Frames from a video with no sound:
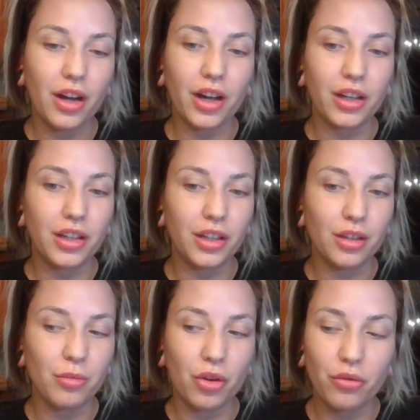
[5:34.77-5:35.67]
I
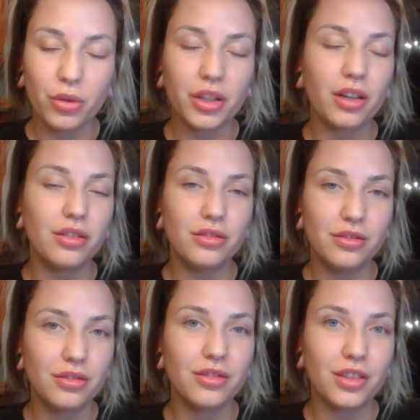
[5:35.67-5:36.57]
am all for that.
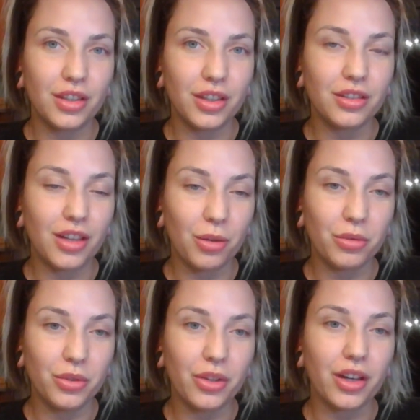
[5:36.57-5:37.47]
And I will
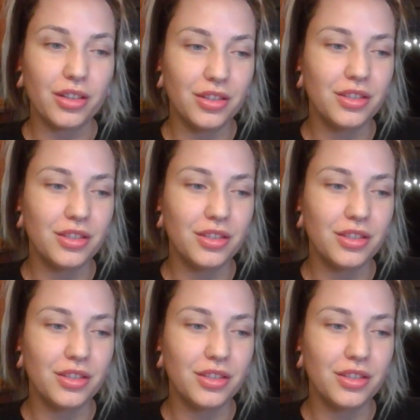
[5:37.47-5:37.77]
do that.